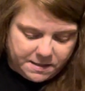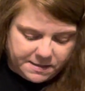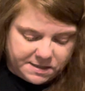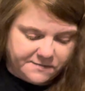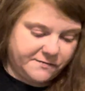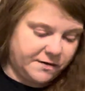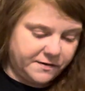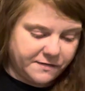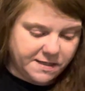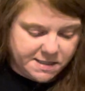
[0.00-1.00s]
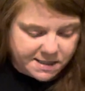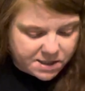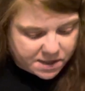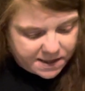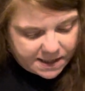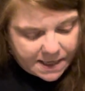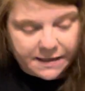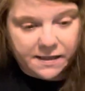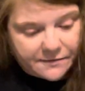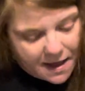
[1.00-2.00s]
It's very fun to stitch on, and I
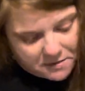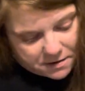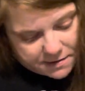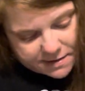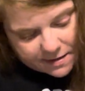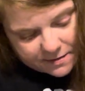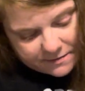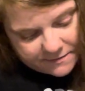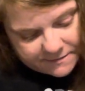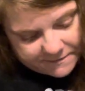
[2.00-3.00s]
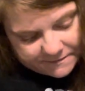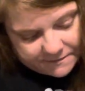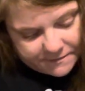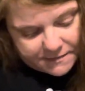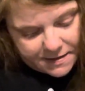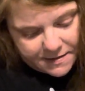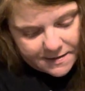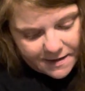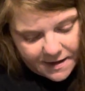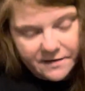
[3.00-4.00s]
love owls, so
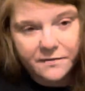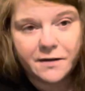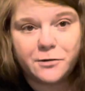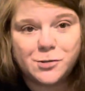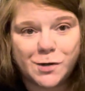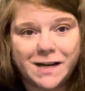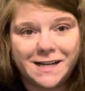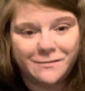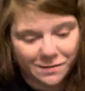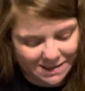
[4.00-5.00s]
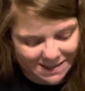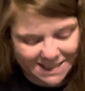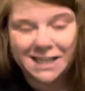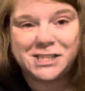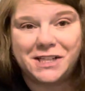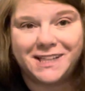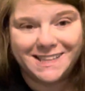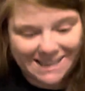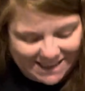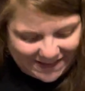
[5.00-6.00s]
I have never dreaded once stitching on
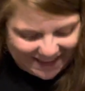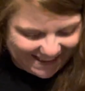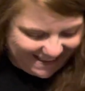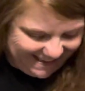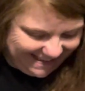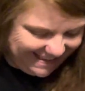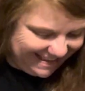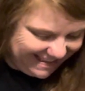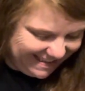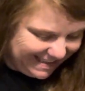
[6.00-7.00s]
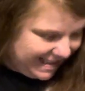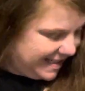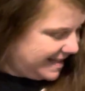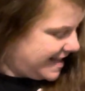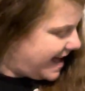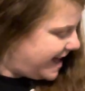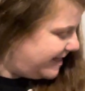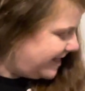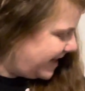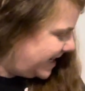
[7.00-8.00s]
this one. And
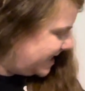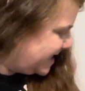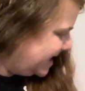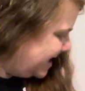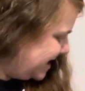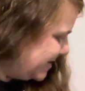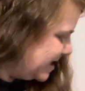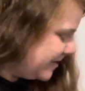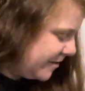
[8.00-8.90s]
that is going to do us for